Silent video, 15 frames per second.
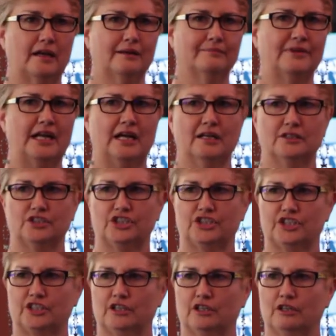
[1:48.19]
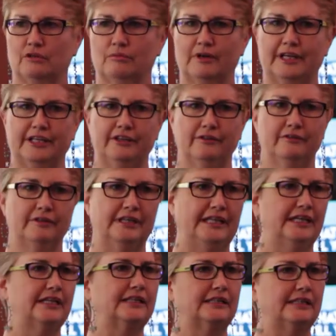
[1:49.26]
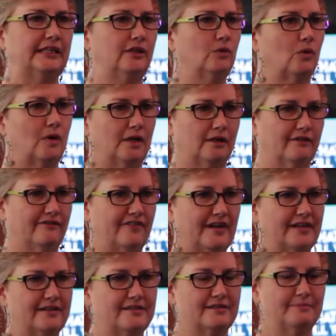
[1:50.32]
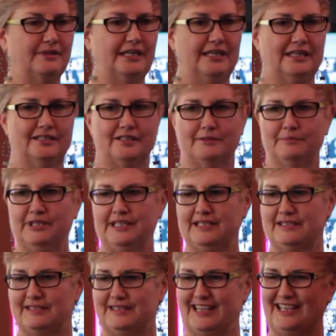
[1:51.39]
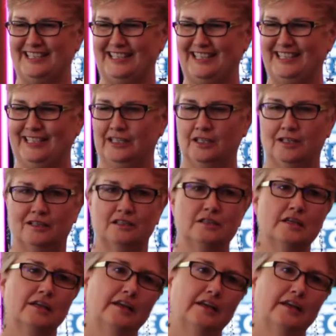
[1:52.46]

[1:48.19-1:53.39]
I'm not sure what uniquely qualifies me to be standing here